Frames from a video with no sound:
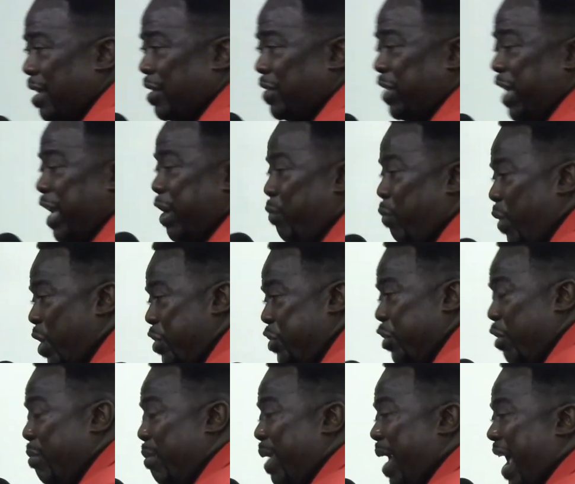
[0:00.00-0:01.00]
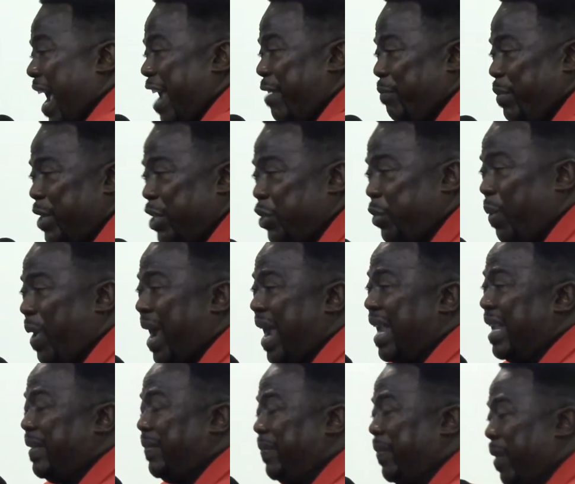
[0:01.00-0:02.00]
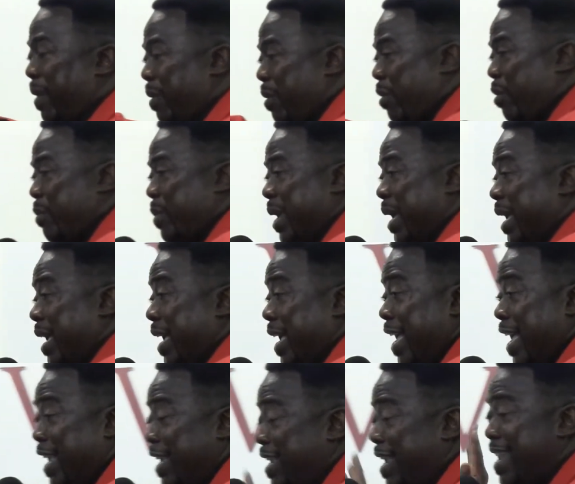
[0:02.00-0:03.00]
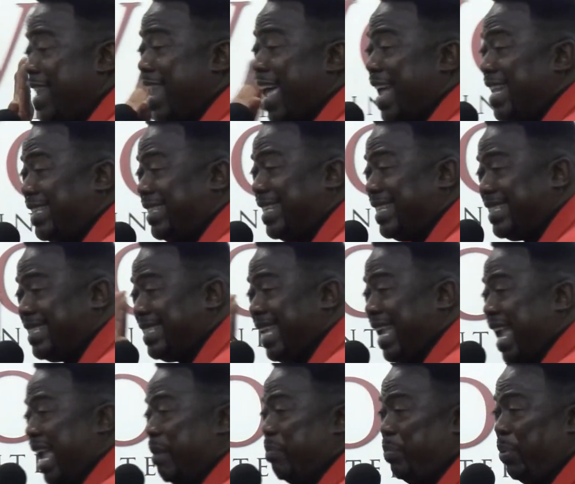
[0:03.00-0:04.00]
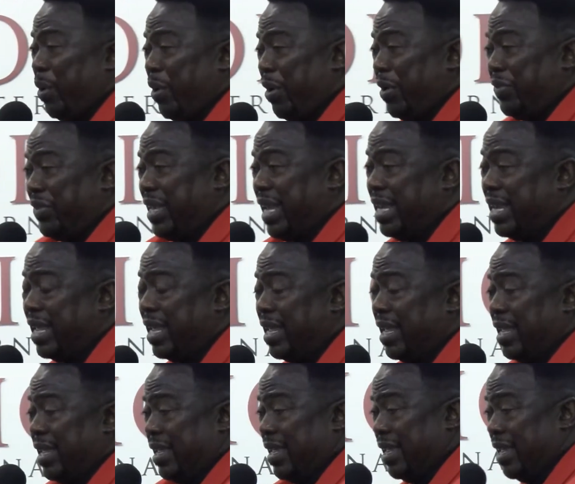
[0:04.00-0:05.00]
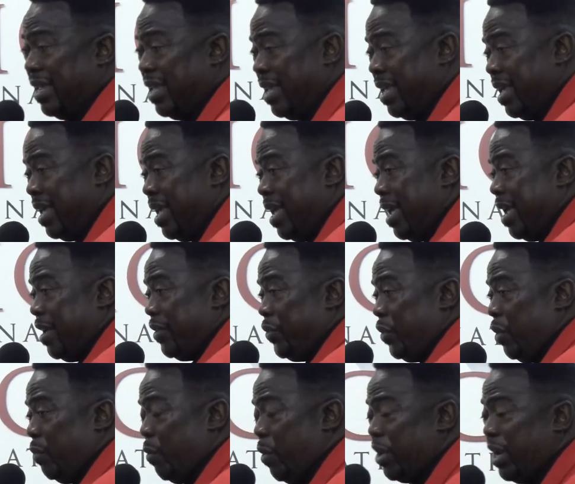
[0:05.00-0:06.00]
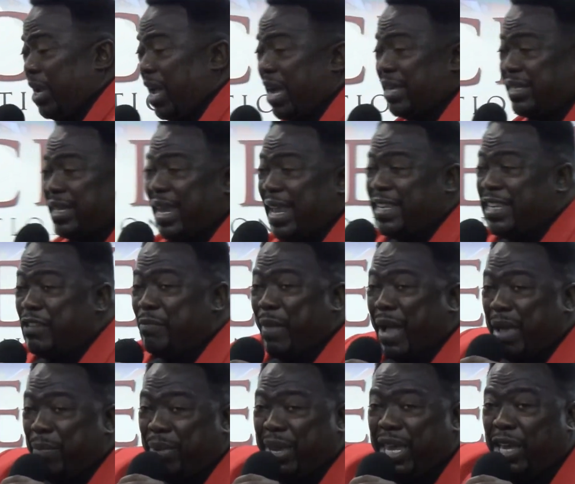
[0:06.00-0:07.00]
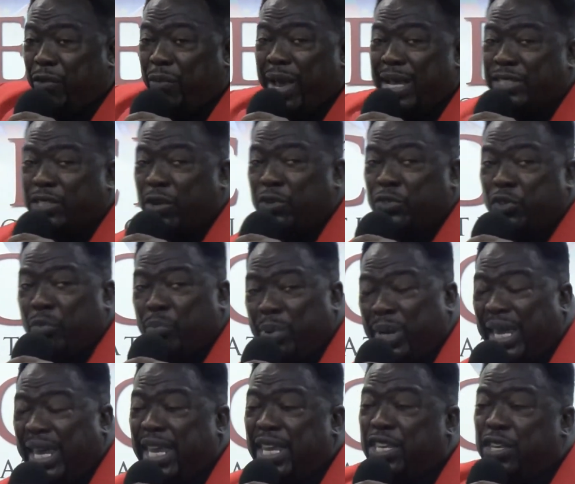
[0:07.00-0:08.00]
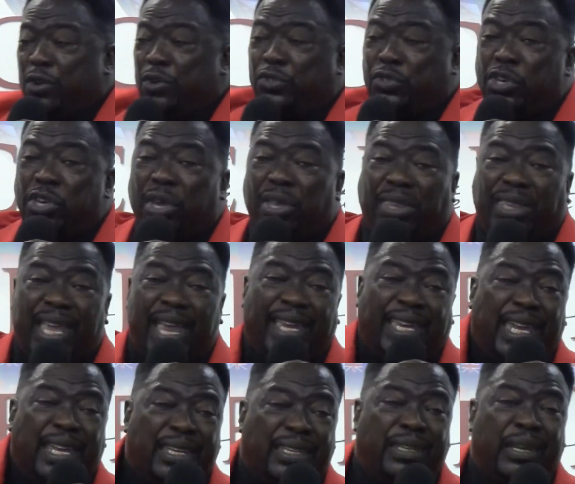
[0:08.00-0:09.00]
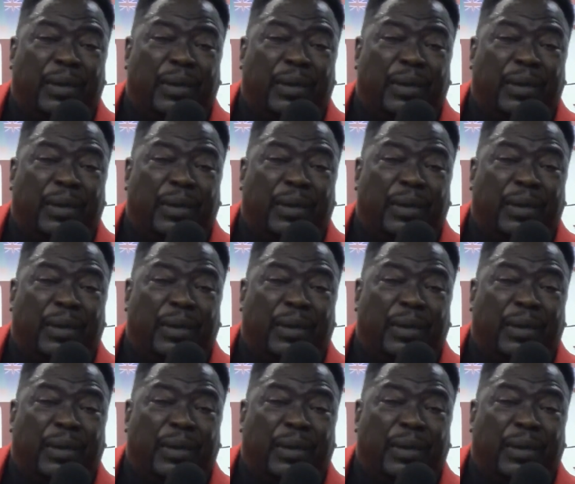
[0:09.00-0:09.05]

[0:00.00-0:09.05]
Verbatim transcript: See, once your mind's been transformed, you're not the same person. So the word of God said, let this mind be in Christ also be in you, so you're thinking